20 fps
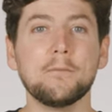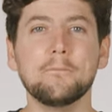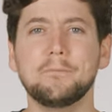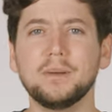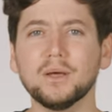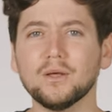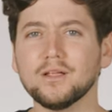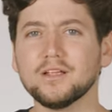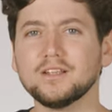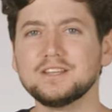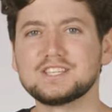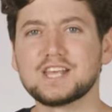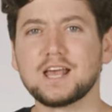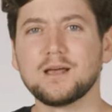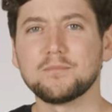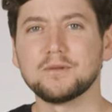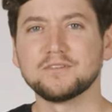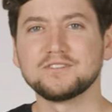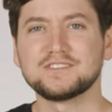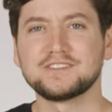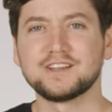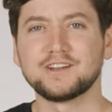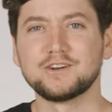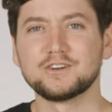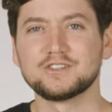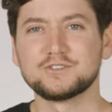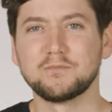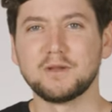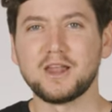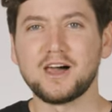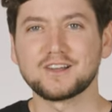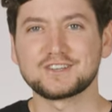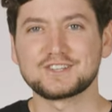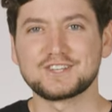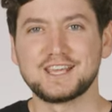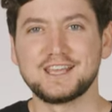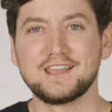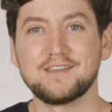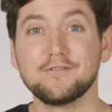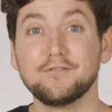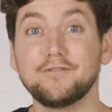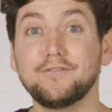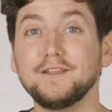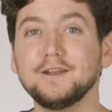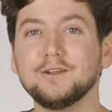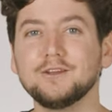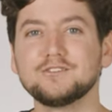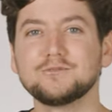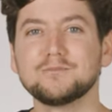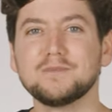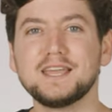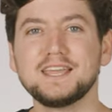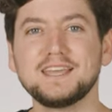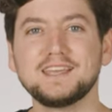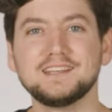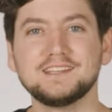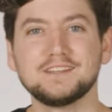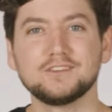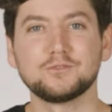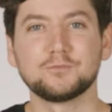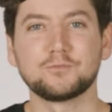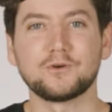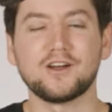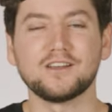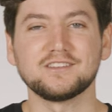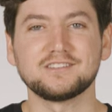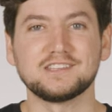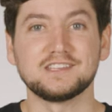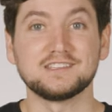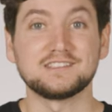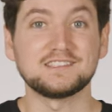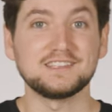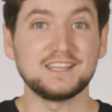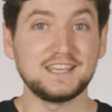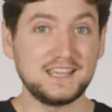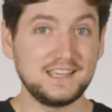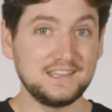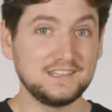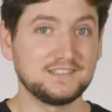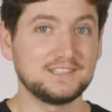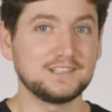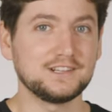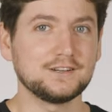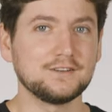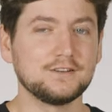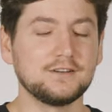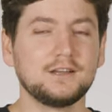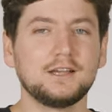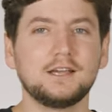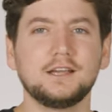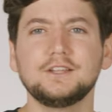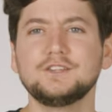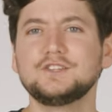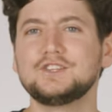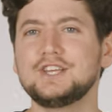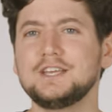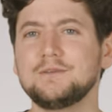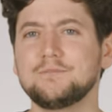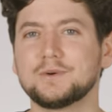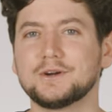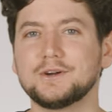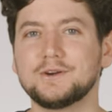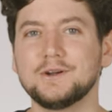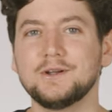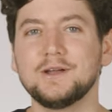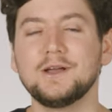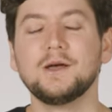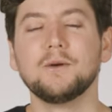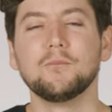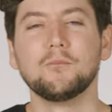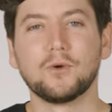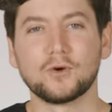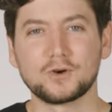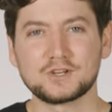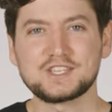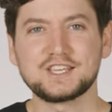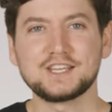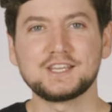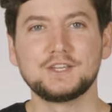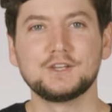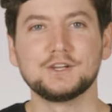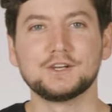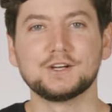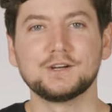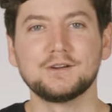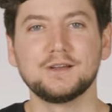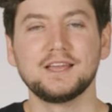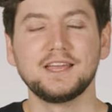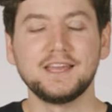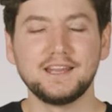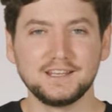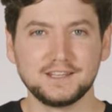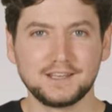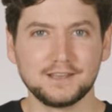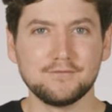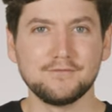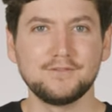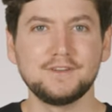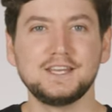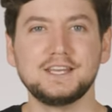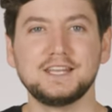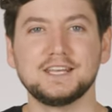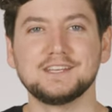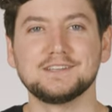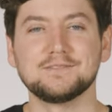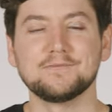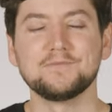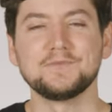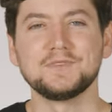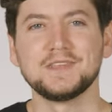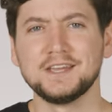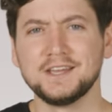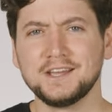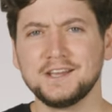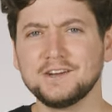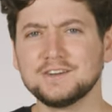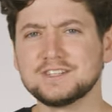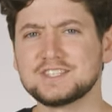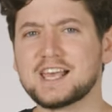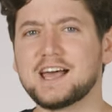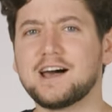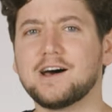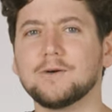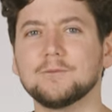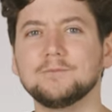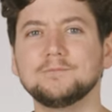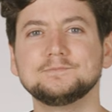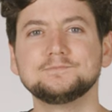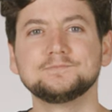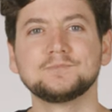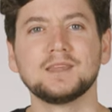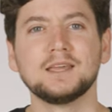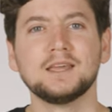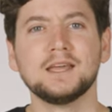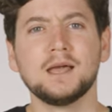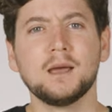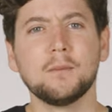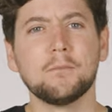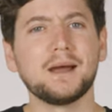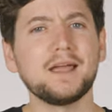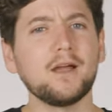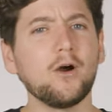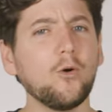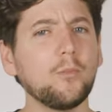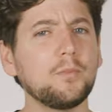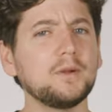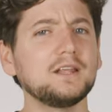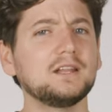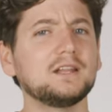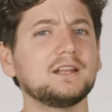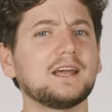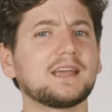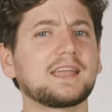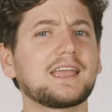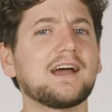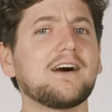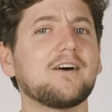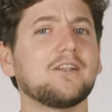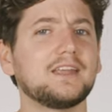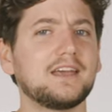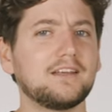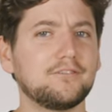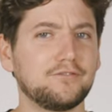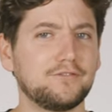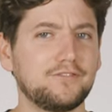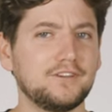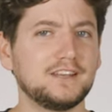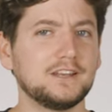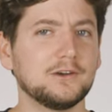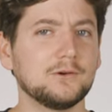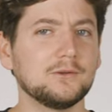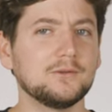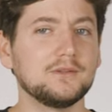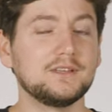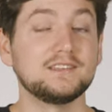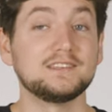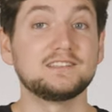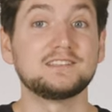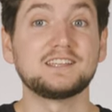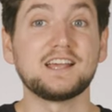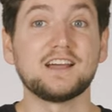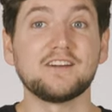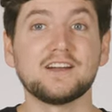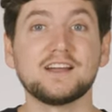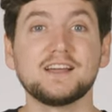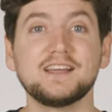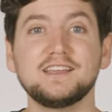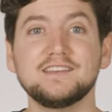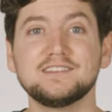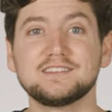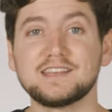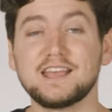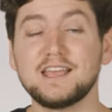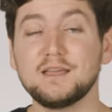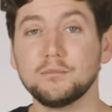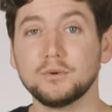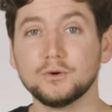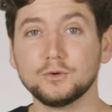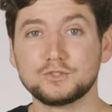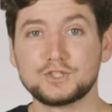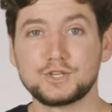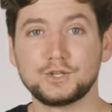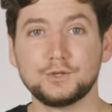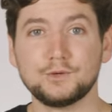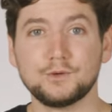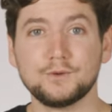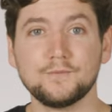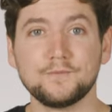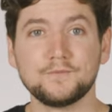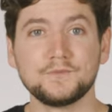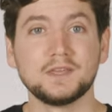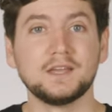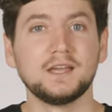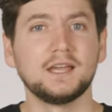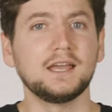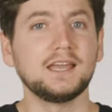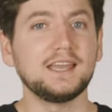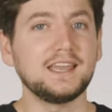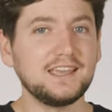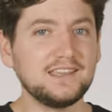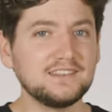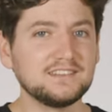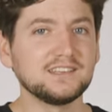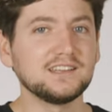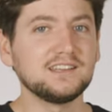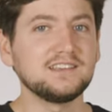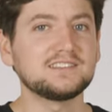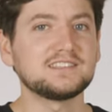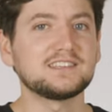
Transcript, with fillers: Built on top of Stellar's blockchain, Finoo is making this process easier, cheaper, more secure, and convenient. Here's how. By opening an account at Finoo, Sarah is able to easily